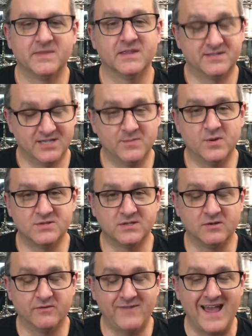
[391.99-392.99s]
The tempo's a
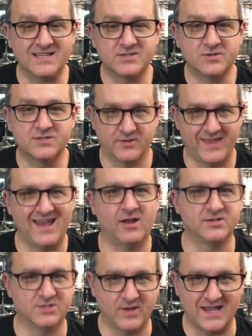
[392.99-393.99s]
little faster, so that
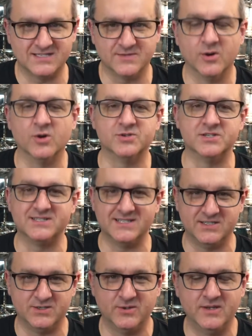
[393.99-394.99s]
also has some urgency
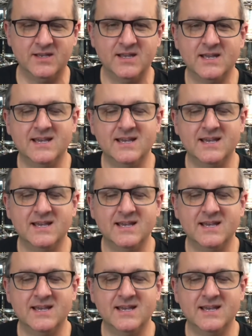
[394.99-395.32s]
to it.